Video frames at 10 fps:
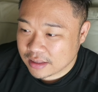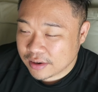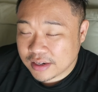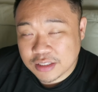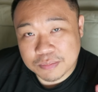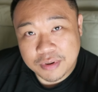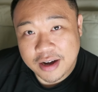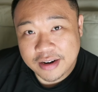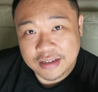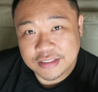there are some
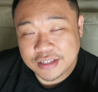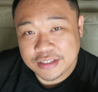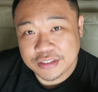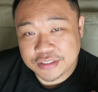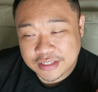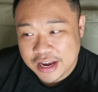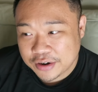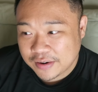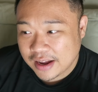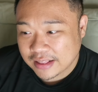products you can use to
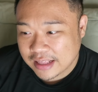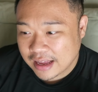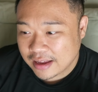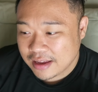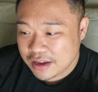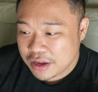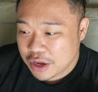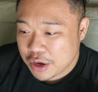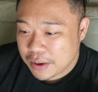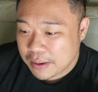counteract that.
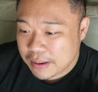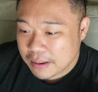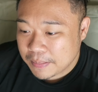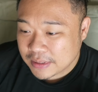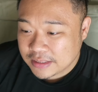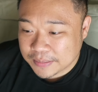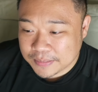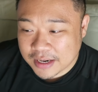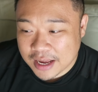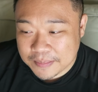But
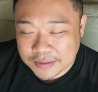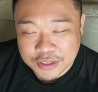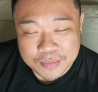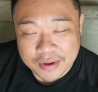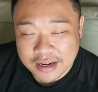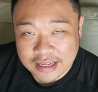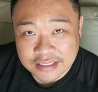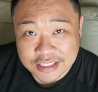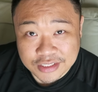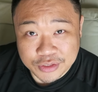sometimes the humidity
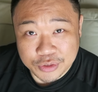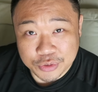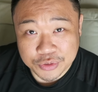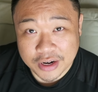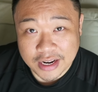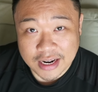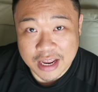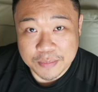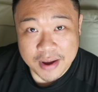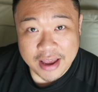is just too great
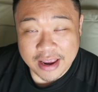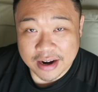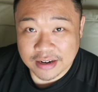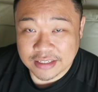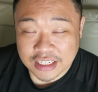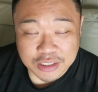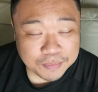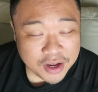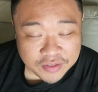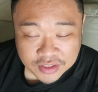and my hair
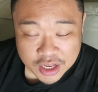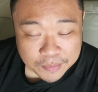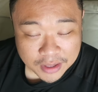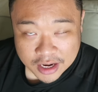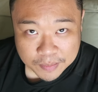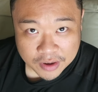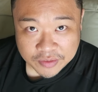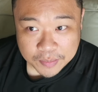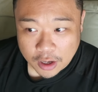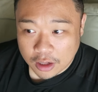just puffs up like a
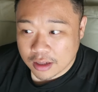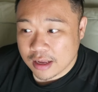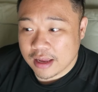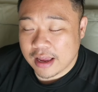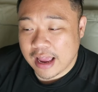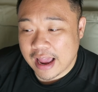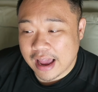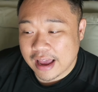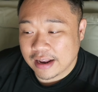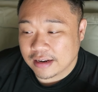puffball.
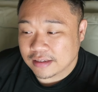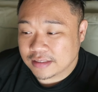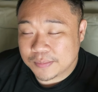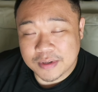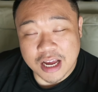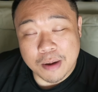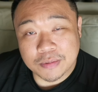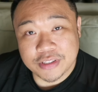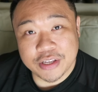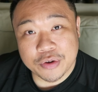And
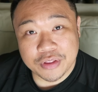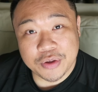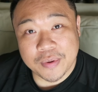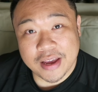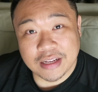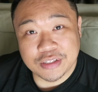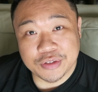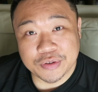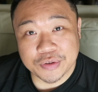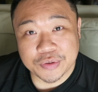sometimes the only way
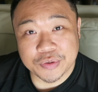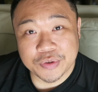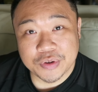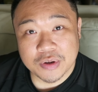to